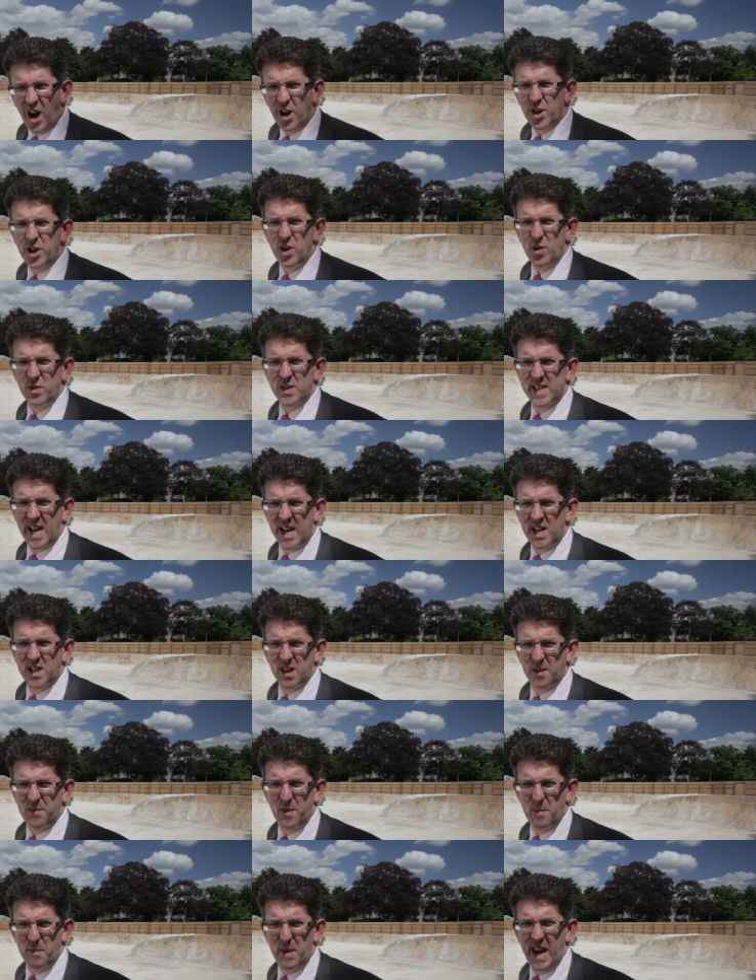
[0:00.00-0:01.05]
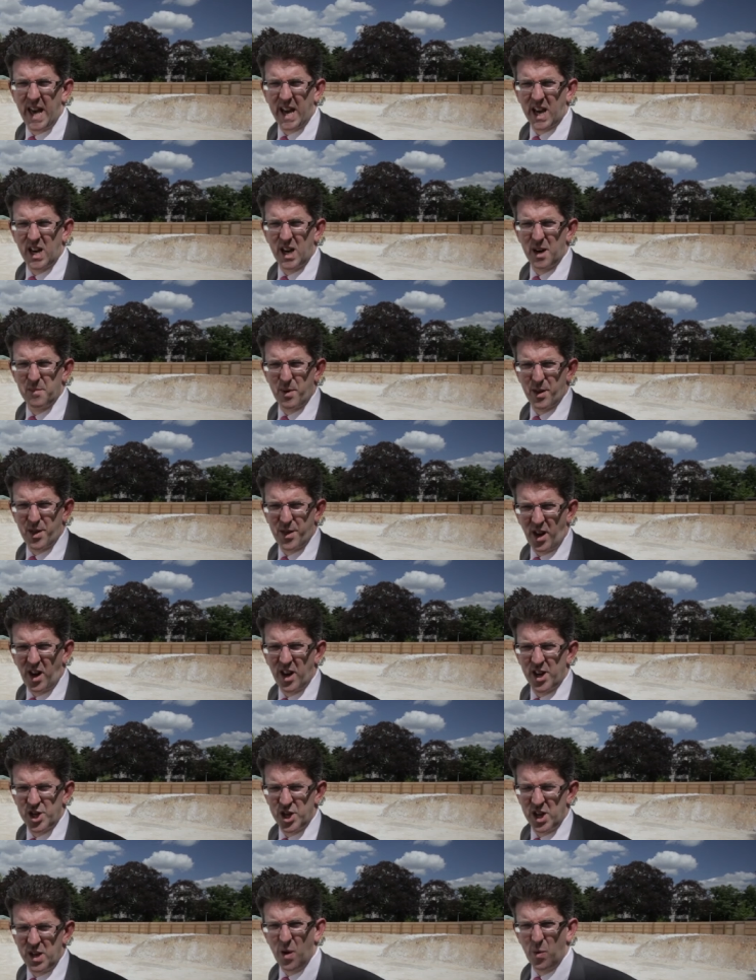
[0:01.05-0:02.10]
Our new Center for Molecular
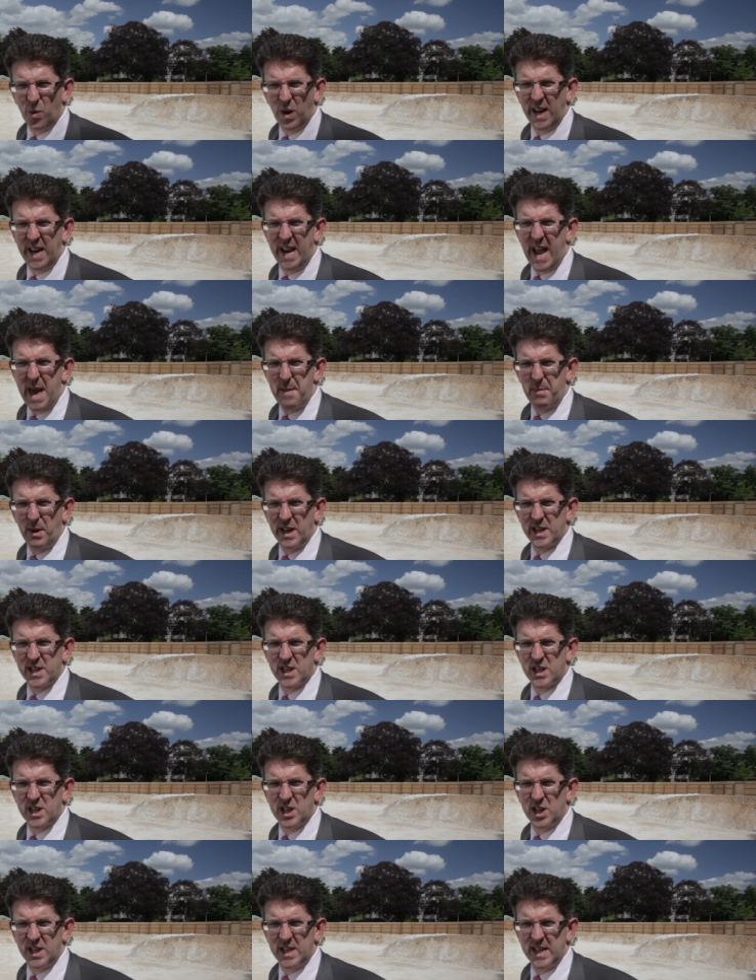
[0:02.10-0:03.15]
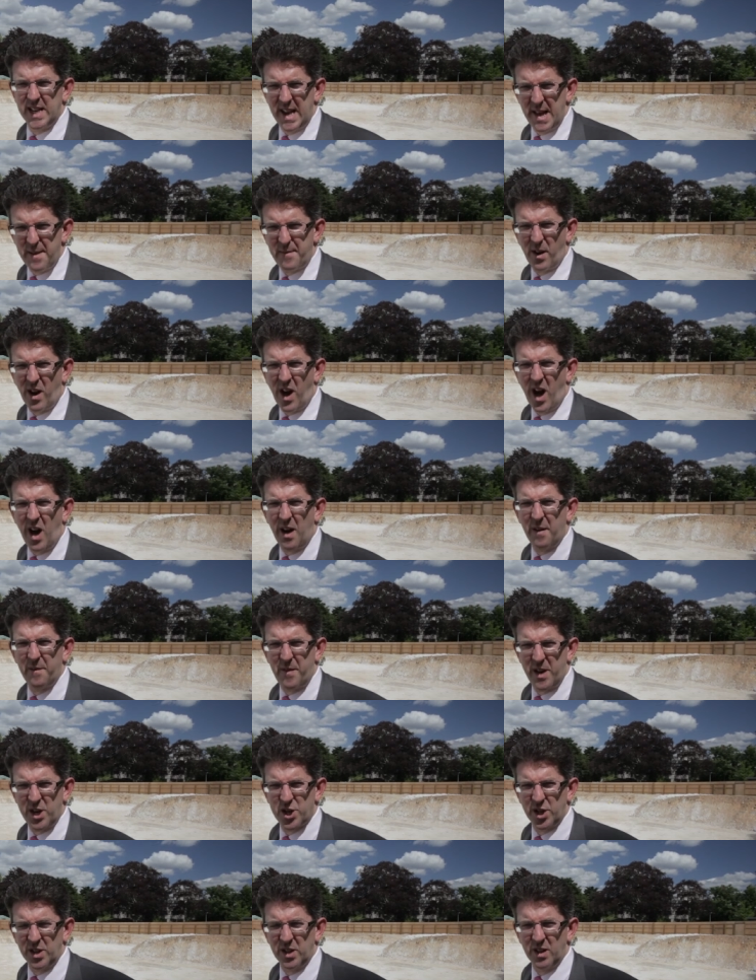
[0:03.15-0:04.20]
Pathology will enable us to deliver our
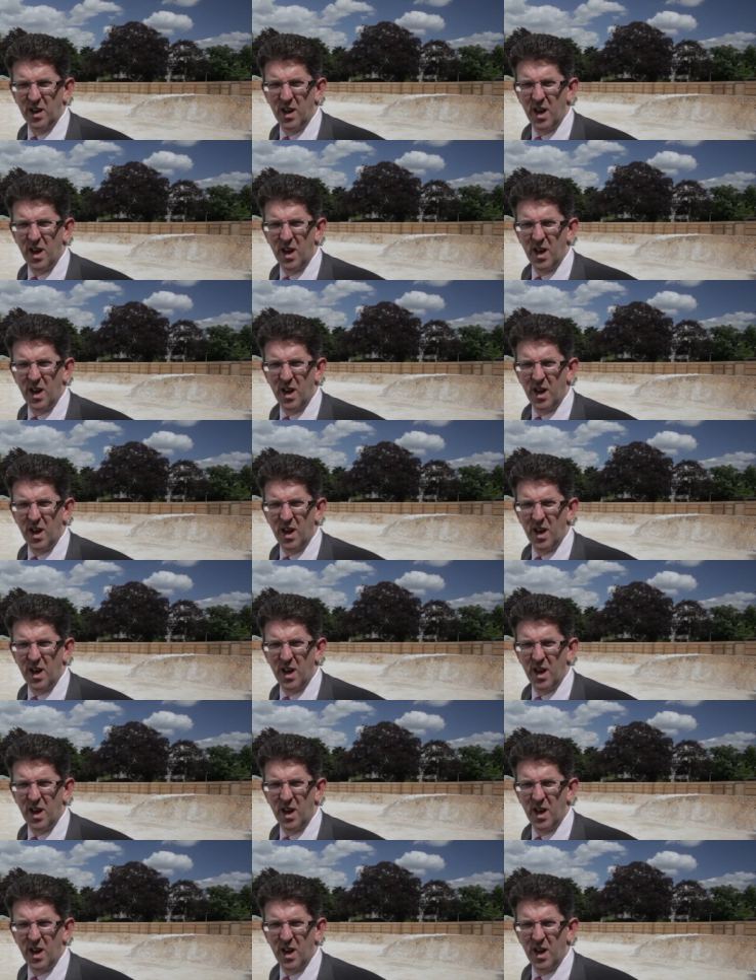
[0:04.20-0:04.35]
vision